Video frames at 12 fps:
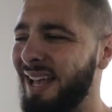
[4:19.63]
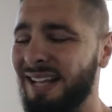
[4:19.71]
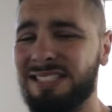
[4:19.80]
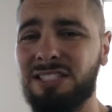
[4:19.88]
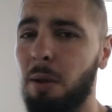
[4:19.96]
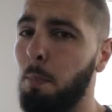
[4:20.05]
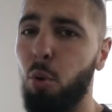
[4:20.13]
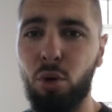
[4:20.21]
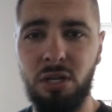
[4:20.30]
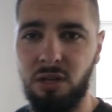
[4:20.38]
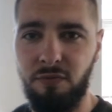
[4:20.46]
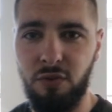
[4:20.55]
At some
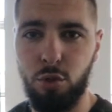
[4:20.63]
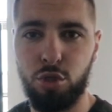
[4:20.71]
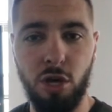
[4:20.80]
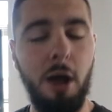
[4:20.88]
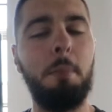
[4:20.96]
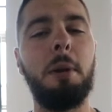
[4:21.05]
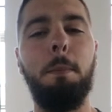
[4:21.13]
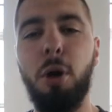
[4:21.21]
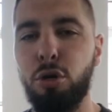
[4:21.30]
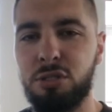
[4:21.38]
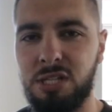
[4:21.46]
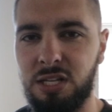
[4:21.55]
point in the future, I'm gonna
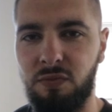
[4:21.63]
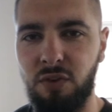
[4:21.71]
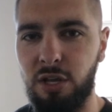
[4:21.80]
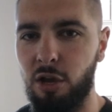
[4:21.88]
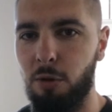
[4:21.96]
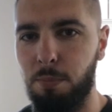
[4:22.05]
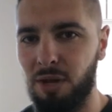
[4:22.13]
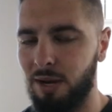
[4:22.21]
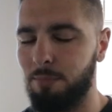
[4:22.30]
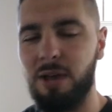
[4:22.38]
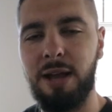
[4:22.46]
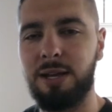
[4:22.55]
post this video, but
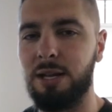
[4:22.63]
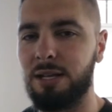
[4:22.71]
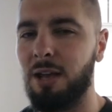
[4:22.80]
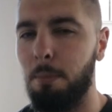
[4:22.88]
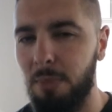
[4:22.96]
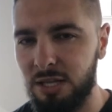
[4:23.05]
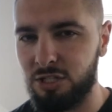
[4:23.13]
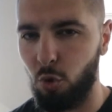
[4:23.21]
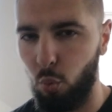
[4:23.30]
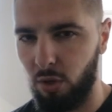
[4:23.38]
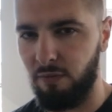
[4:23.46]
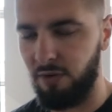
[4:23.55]
I'm not gonna commit to
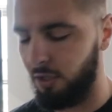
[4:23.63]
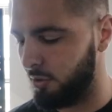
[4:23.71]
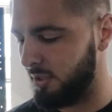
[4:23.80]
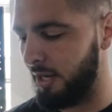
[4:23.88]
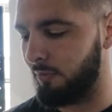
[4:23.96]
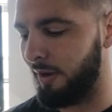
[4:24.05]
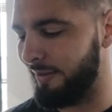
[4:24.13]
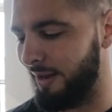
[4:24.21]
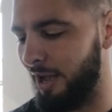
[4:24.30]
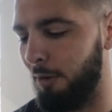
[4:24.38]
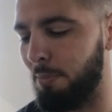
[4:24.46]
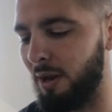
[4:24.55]
one video a day right
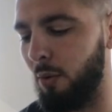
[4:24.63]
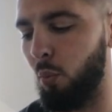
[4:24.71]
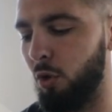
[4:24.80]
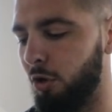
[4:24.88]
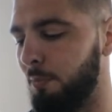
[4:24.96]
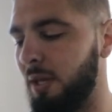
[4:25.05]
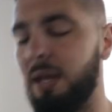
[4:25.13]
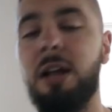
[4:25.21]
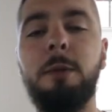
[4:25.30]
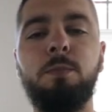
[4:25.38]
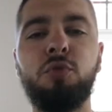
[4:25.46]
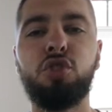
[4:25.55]
now, but I will be
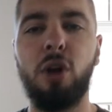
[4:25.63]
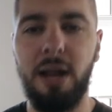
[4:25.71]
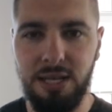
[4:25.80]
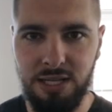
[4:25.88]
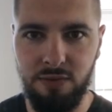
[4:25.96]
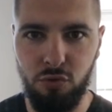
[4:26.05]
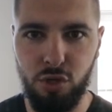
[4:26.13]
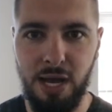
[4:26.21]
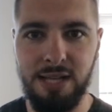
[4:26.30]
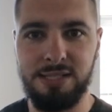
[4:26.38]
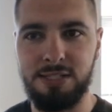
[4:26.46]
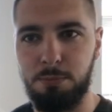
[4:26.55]
trying to give you
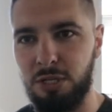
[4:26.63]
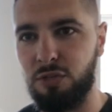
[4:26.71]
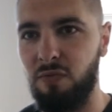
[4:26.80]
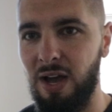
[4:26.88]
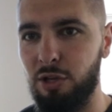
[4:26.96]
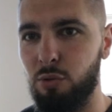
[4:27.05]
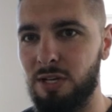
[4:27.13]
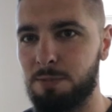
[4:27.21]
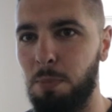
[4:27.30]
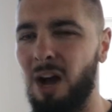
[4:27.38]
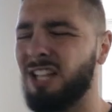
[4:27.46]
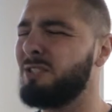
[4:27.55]
guys as much value as
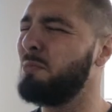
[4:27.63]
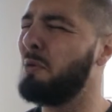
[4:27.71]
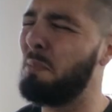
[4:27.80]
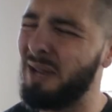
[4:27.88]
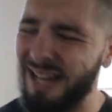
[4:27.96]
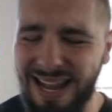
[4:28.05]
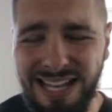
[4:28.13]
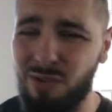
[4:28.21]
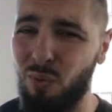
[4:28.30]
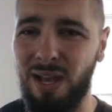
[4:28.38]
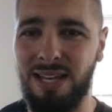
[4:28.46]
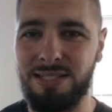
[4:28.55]
possible. But
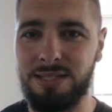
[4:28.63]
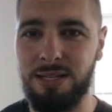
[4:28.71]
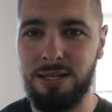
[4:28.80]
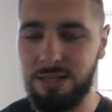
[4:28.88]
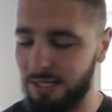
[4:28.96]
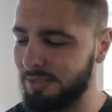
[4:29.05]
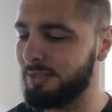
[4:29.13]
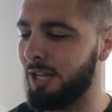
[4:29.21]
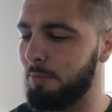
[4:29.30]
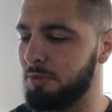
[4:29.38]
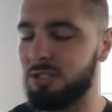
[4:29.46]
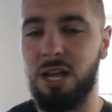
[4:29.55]
anyways, let's
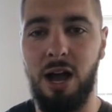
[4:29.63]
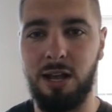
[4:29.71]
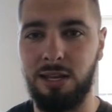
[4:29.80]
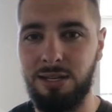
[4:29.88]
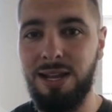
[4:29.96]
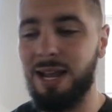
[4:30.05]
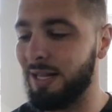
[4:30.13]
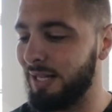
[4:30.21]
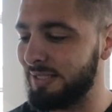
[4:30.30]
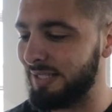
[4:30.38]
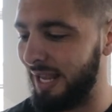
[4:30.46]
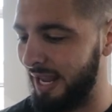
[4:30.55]
stop the talking and
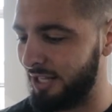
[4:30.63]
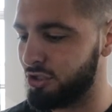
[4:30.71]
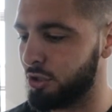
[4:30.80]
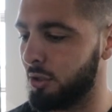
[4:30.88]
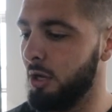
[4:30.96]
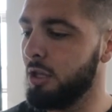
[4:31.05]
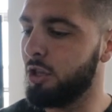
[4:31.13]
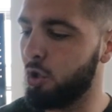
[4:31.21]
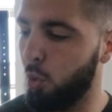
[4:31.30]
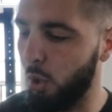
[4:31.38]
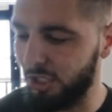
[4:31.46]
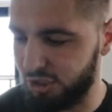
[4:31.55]
let's answer the
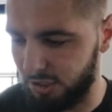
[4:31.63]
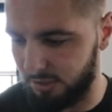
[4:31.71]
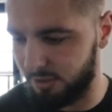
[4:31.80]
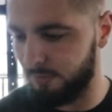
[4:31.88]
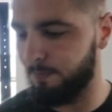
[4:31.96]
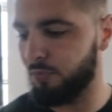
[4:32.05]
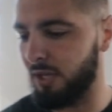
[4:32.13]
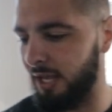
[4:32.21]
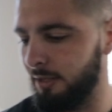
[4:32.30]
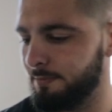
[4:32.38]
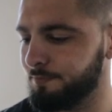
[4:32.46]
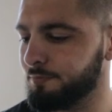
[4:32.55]
questions,
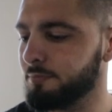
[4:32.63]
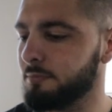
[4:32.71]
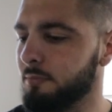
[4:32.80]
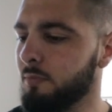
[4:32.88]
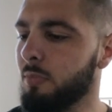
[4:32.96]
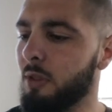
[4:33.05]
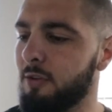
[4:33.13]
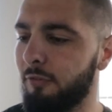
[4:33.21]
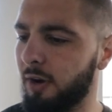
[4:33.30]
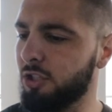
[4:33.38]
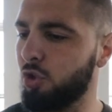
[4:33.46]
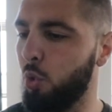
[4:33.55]
okay?
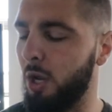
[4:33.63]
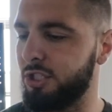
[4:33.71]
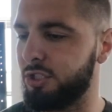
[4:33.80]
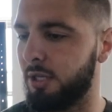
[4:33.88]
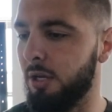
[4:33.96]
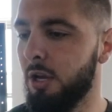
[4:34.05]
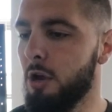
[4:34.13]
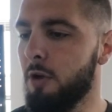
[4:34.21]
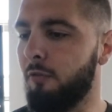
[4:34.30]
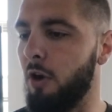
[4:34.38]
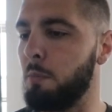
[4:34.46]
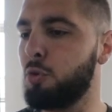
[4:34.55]
First question
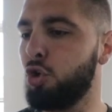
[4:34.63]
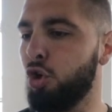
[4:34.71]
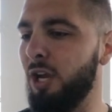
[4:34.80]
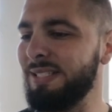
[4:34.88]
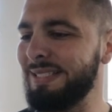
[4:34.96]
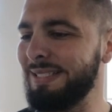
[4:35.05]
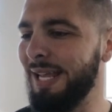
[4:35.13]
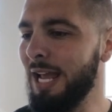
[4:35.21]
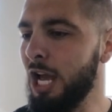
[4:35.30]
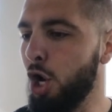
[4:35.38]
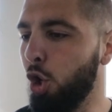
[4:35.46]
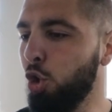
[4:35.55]
from Chris
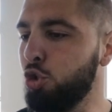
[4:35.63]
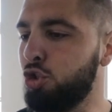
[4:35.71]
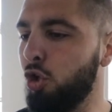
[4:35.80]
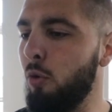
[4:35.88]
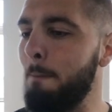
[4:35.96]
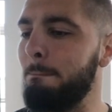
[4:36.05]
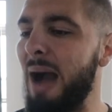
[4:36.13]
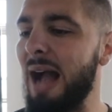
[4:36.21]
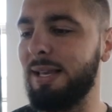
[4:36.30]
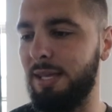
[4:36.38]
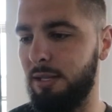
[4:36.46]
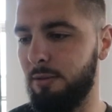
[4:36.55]

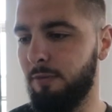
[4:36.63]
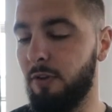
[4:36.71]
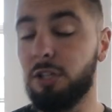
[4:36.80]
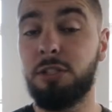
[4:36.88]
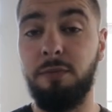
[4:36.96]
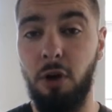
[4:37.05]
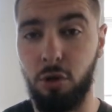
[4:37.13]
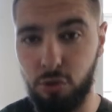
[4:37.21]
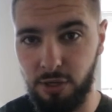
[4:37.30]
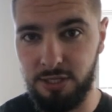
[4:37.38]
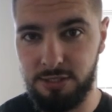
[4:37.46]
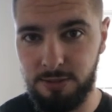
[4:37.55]
Uzumaki. First of all,
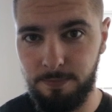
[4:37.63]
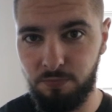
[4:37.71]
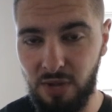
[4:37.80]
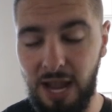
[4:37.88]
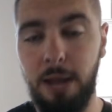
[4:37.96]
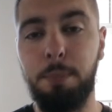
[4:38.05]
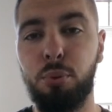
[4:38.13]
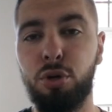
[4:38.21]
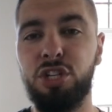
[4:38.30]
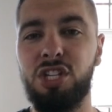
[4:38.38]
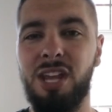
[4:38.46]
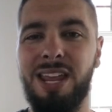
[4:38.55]
Chris, I
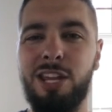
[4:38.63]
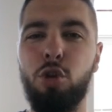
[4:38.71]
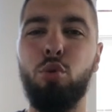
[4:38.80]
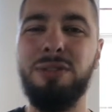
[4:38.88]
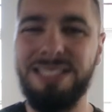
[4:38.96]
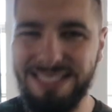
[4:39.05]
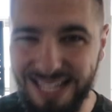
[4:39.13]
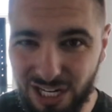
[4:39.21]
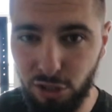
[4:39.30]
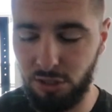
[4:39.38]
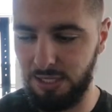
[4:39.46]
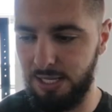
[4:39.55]
appreciate you
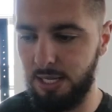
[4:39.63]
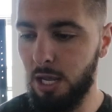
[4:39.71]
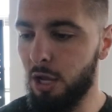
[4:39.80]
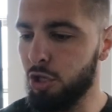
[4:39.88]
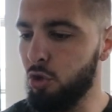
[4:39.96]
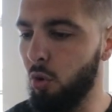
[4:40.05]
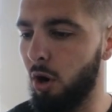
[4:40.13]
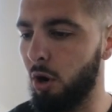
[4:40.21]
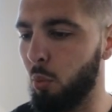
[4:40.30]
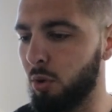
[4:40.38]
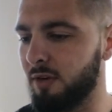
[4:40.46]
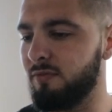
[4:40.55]
dearly. You are
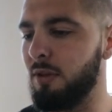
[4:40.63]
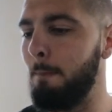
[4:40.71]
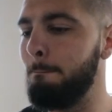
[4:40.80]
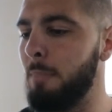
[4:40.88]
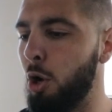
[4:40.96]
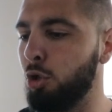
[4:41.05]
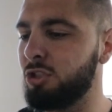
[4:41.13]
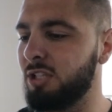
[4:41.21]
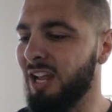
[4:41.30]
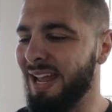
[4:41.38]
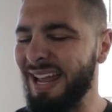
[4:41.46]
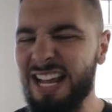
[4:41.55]
one of the most
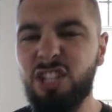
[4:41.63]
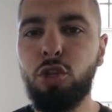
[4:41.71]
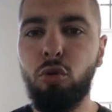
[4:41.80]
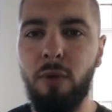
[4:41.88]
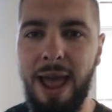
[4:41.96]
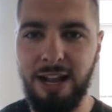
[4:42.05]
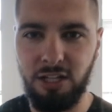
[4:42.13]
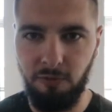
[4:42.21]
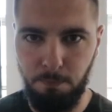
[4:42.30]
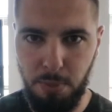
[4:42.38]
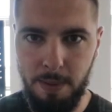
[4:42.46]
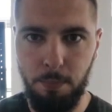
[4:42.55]

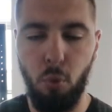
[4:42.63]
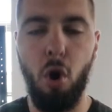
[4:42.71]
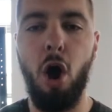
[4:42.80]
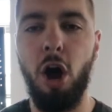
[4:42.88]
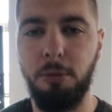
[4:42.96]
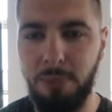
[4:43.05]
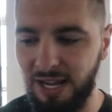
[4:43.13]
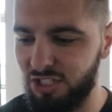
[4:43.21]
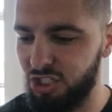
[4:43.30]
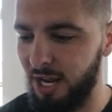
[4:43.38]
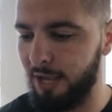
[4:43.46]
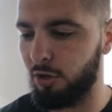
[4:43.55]
interactive people on my
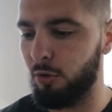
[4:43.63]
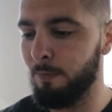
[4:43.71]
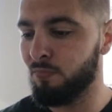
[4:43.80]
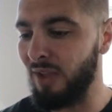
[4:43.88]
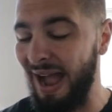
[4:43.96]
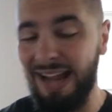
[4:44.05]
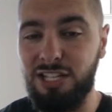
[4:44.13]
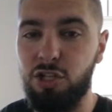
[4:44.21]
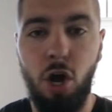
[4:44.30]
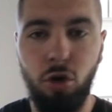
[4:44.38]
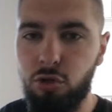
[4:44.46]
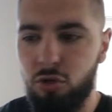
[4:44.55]
channel. I
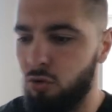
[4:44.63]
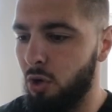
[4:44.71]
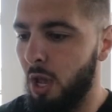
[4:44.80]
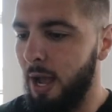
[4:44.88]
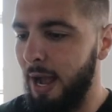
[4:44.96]
know you,